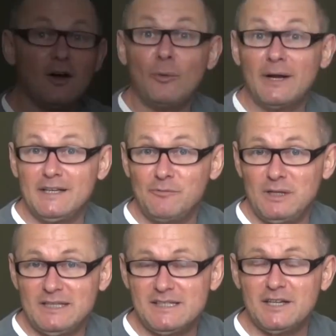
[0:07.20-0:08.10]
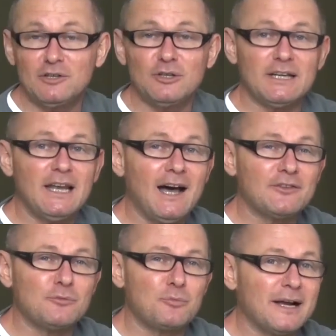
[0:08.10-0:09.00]
Alright then, well, let's take a look at how
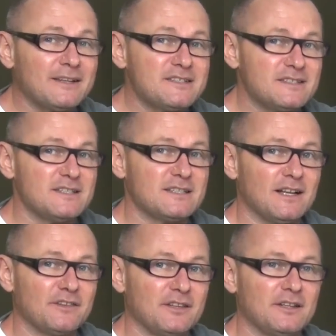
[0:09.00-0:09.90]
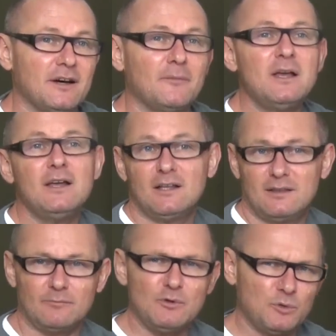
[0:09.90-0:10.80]
to practice these scales, and
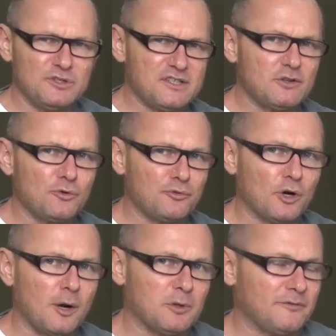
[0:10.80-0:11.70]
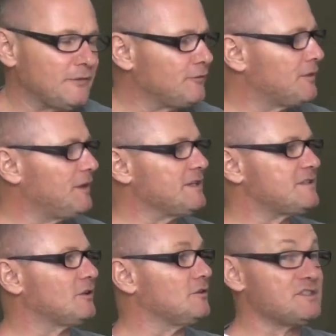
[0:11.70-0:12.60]
we will just go through a couple of different things
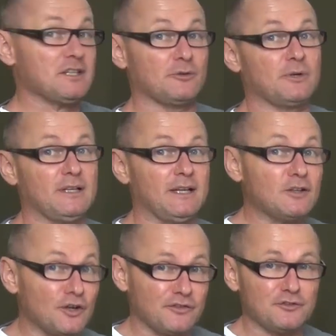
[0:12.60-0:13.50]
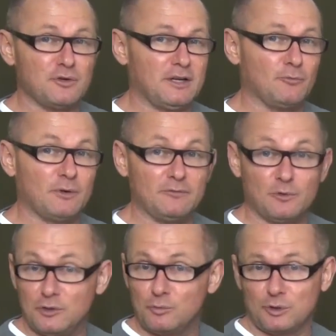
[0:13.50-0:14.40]
to consider and concentrate on
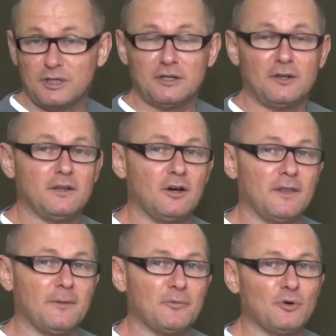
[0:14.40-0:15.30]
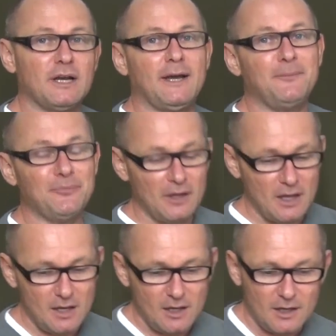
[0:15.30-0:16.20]
when you're working on them. Okay,
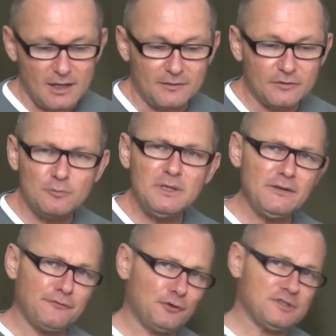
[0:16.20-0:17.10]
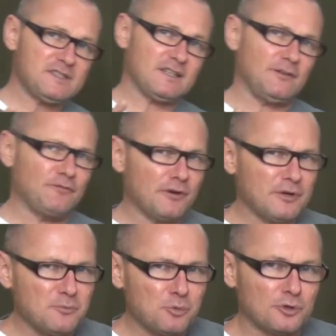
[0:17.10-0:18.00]
and to me the first and very
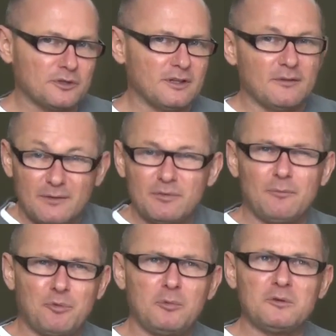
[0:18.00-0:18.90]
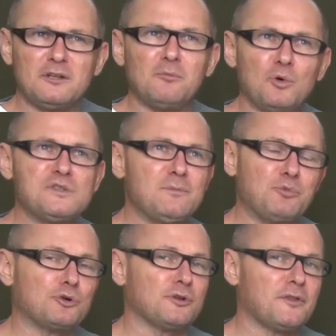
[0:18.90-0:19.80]
important and probably the most
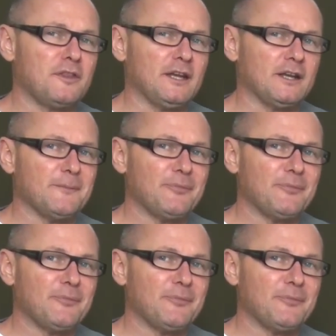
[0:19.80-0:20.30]
important thing